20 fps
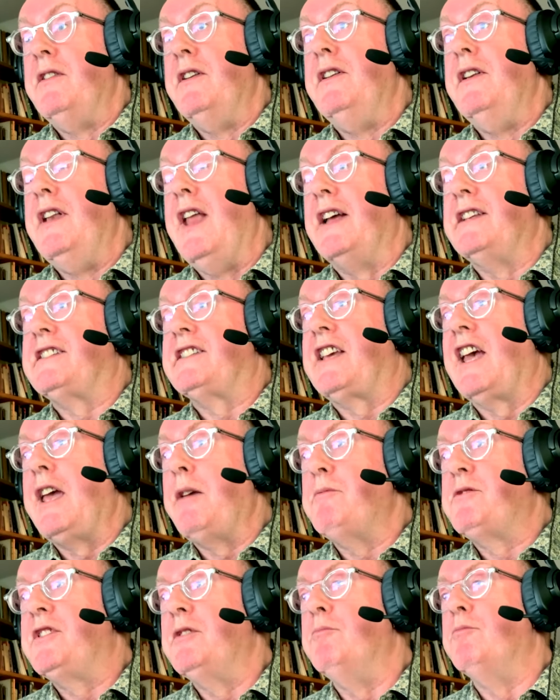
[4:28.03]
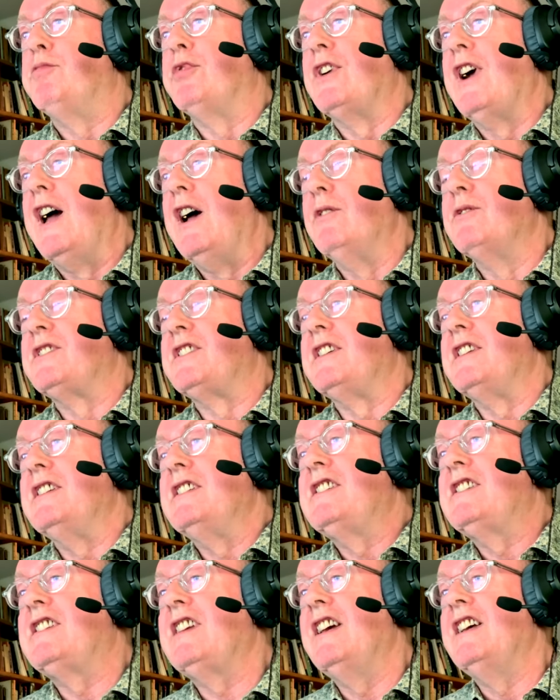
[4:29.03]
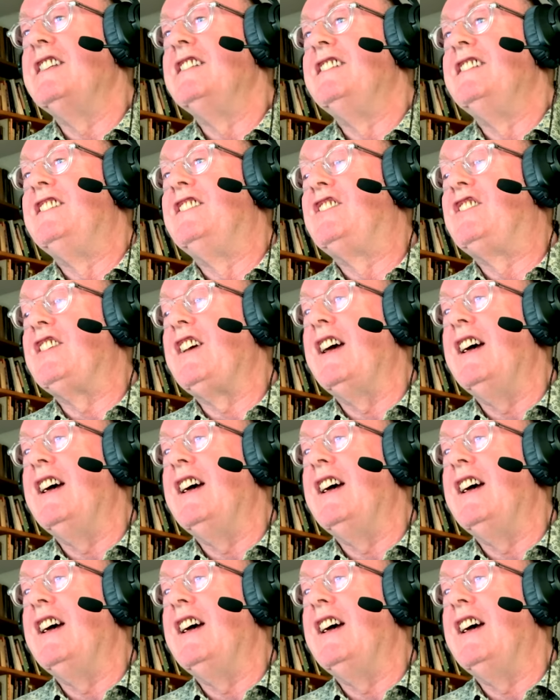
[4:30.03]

Netscapes and browsers. And